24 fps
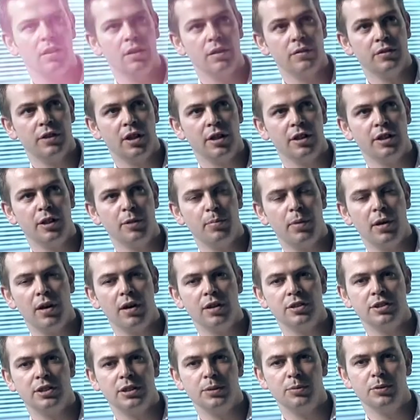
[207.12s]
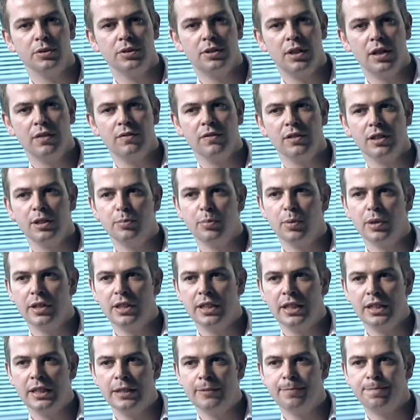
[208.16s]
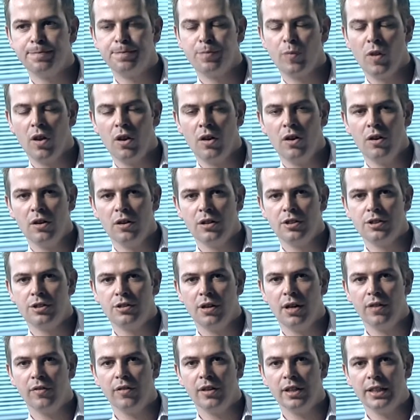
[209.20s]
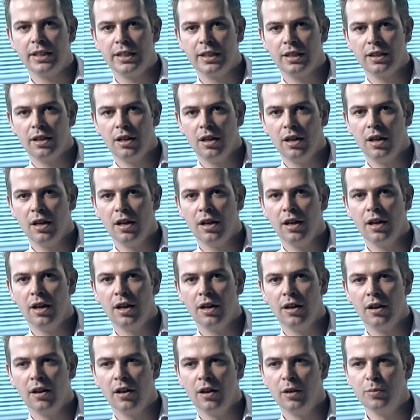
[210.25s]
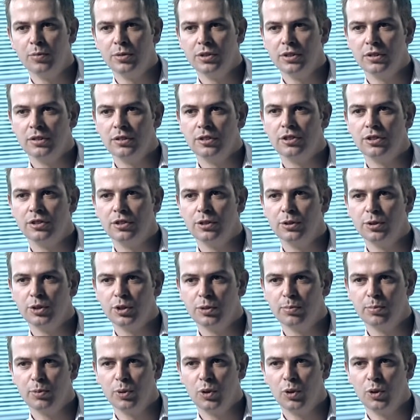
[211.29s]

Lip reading: that I've done in the past, it would definitely be travelling. And I hope to do some